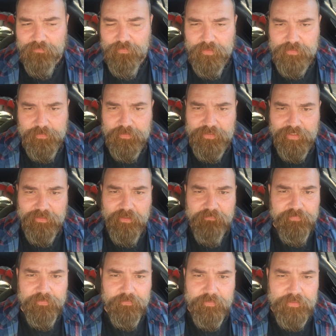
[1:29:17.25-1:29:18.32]
It's because I love
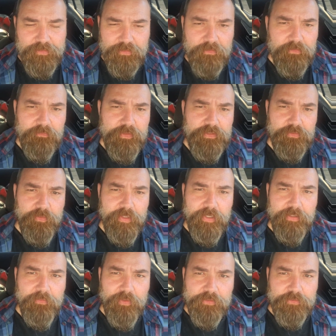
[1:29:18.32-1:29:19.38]
you. That's the only reason why I
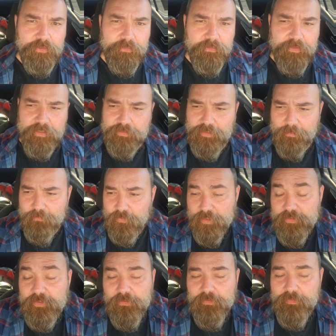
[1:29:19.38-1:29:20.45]
want you to. That's
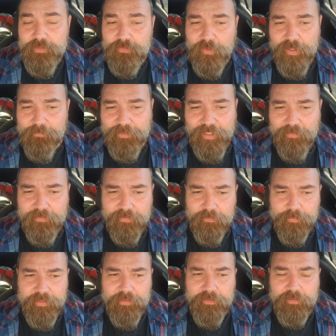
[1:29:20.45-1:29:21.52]
the only reason why I'm allowing you to
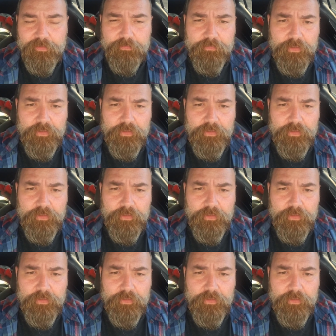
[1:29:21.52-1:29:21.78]
be here.